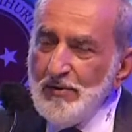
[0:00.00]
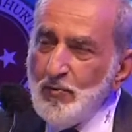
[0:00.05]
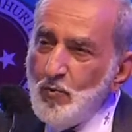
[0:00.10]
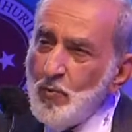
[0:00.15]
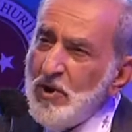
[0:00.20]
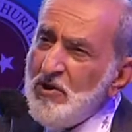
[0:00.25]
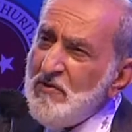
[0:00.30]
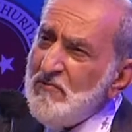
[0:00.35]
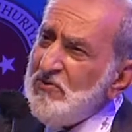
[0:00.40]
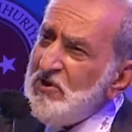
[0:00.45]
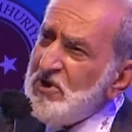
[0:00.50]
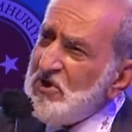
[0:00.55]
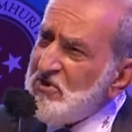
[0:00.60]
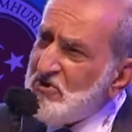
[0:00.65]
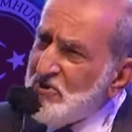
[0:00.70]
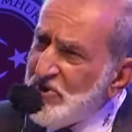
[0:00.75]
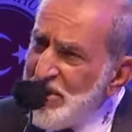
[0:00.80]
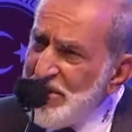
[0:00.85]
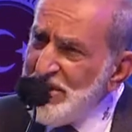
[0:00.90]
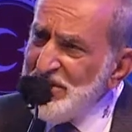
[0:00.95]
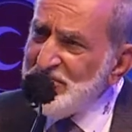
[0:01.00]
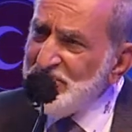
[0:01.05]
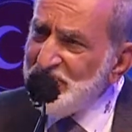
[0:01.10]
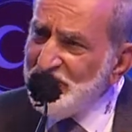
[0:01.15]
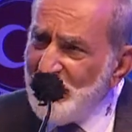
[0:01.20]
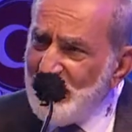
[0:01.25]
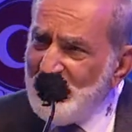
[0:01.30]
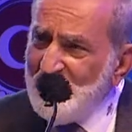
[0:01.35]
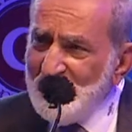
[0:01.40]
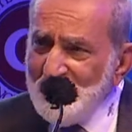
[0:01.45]
one of the great
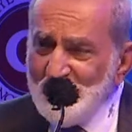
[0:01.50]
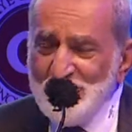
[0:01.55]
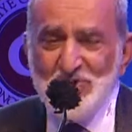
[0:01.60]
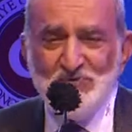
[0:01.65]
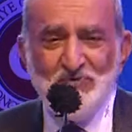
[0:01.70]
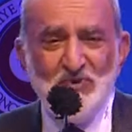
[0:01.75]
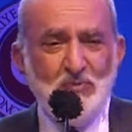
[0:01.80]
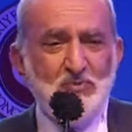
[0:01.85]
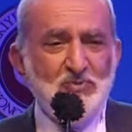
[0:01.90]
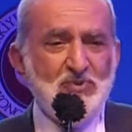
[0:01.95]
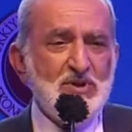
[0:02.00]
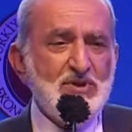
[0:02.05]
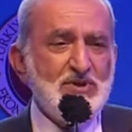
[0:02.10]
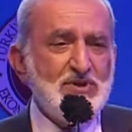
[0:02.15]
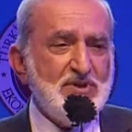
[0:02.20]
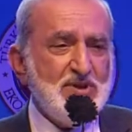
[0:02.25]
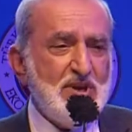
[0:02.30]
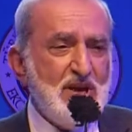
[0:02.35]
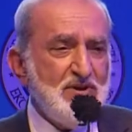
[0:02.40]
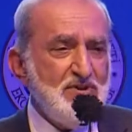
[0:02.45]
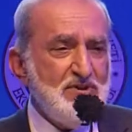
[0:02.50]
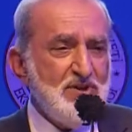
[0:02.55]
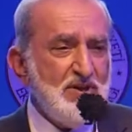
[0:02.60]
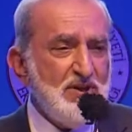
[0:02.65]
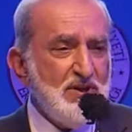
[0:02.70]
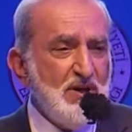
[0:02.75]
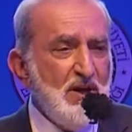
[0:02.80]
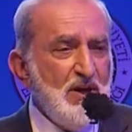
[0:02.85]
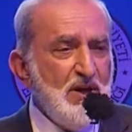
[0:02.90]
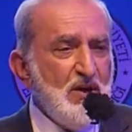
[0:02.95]
fathers of optics,
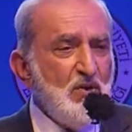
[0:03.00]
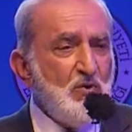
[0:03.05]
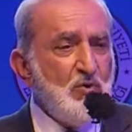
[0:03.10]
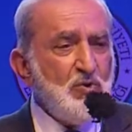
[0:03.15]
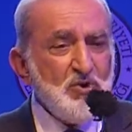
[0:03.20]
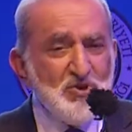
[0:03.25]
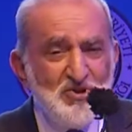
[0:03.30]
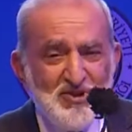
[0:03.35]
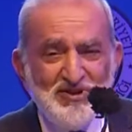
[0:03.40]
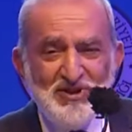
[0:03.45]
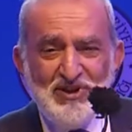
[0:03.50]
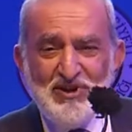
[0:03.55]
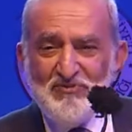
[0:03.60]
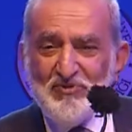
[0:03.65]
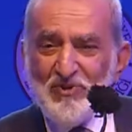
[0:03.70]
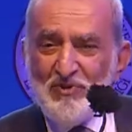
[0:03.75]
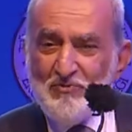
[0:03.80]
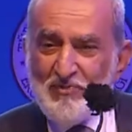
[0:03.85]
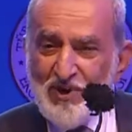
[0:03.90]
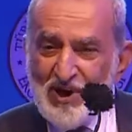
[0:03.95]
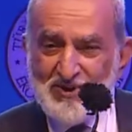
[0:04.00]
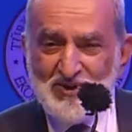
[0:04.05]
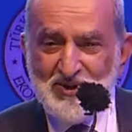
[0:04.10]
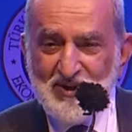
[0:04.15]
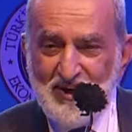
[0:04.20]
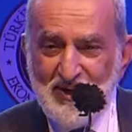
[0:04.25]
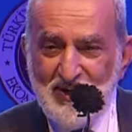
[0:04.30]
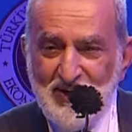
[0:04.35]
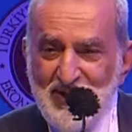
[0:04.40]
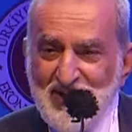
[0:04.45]
actually, originally from
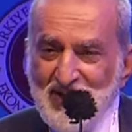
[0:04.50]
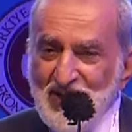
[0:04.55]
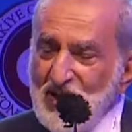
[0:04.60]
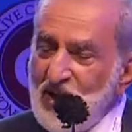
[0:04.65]
Basra.